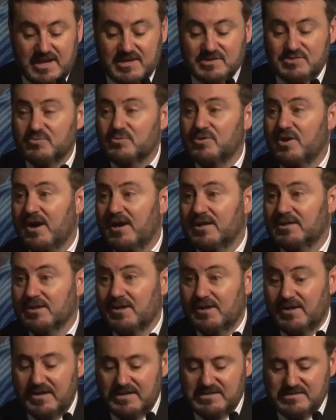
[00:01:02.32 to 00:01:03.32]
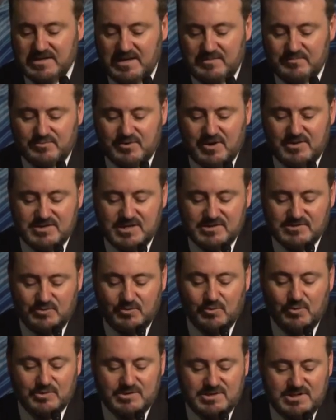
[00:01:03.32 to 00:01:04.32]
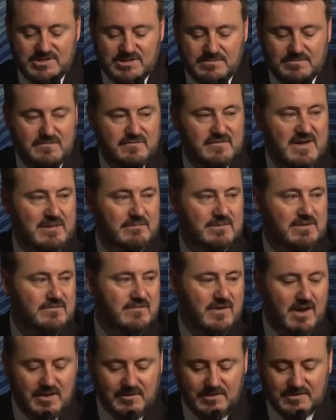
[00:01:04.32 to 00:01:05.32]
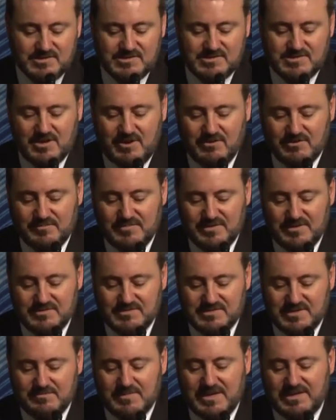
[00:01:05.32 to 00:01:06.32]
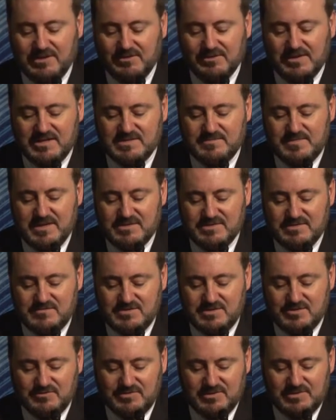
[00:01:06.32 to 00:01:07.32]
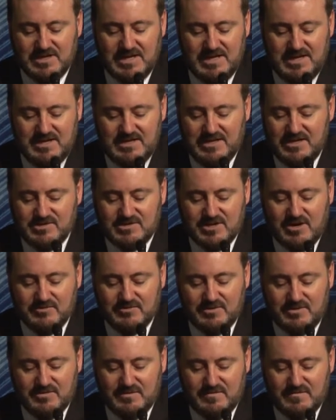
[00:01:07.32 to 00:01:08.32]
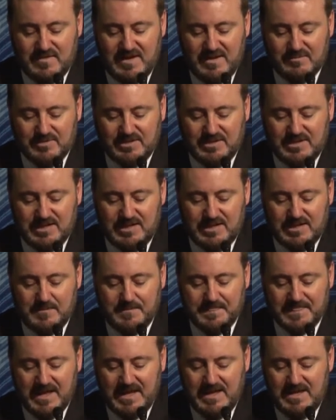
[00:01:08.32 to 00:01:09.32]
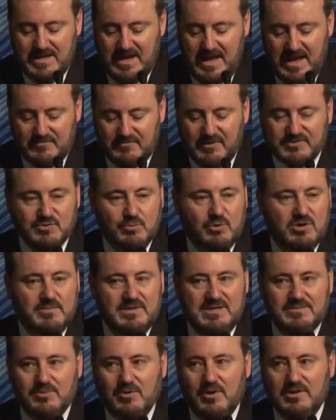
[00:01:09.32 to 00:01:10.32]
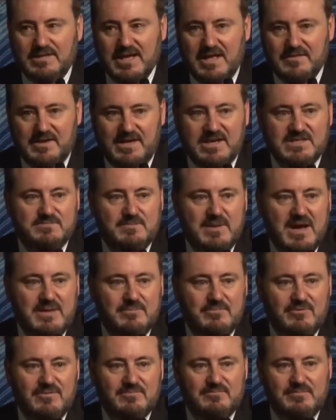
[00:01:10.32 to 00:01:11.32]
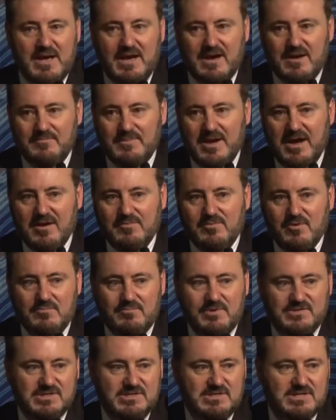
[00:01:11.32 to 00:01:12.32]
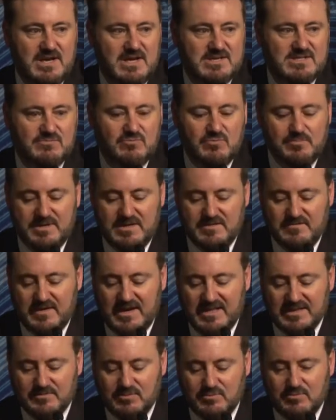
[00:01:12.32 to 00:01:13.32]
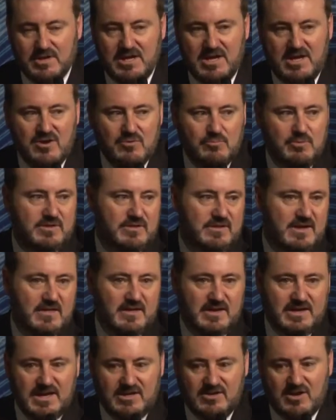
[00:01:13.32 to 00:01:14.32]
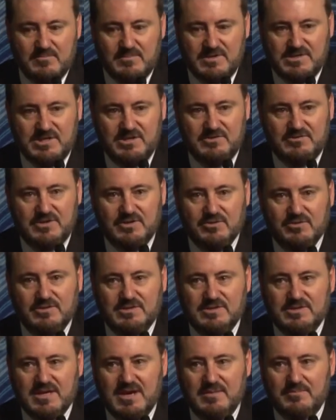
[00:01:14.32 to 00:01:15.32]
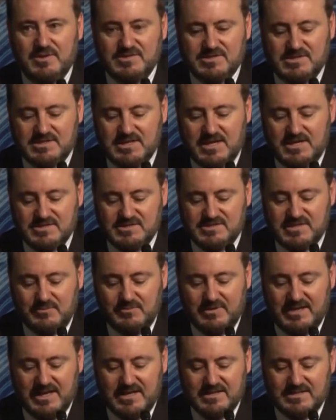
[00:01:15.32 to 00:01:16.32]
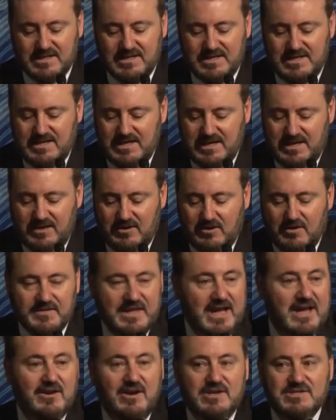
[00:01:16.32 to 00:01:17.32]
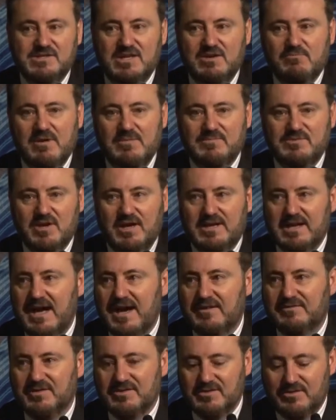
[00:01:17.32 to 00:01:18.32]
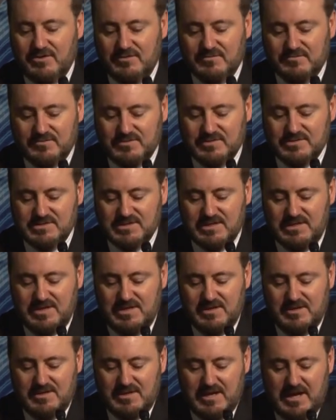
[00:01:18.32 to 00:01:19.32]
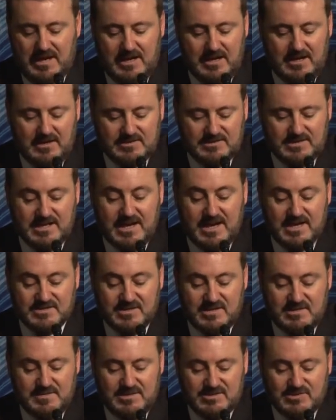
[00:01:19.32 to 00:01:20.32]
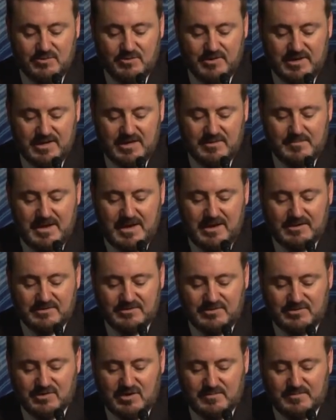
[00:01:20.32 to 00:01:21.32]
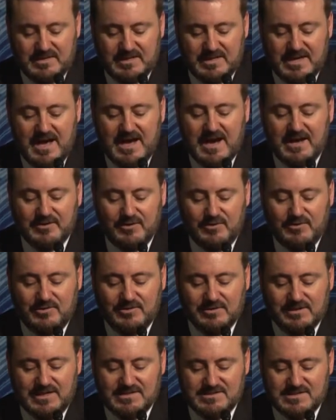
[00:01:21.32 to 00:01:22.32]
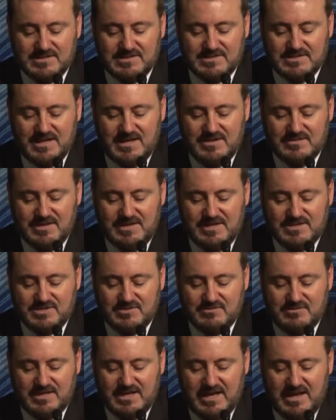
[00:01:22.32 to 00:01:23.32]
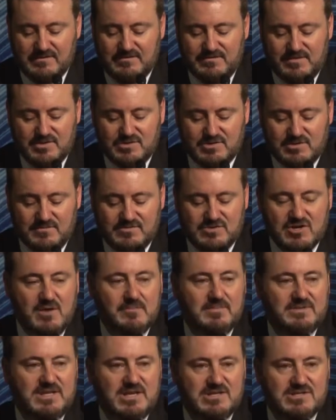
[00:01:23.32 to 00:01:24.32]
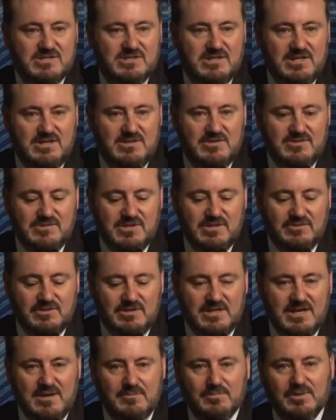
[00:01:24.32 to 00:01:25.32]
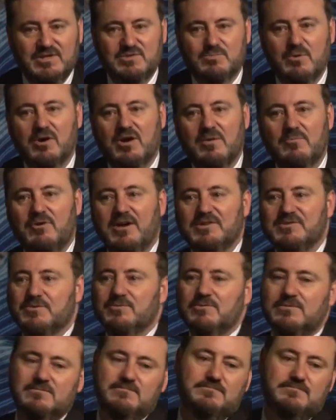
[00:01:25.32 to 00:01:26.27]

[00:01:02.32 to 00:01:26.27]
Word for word: national guidelines, and projects on autism, family violence, child abuse, and medical aspects of children in child, youth, and family care. And Russell wanted me to point out that his paper and uh, PowerPoint presentation will be available with the other keynote material and uh, presentations that we get uh, on the AIC website after the conference. Uh, today he's going to be talking about the topic Hard Earned Lessons, the History and Future of Child Protection in New Zealand. Please welcome Russell.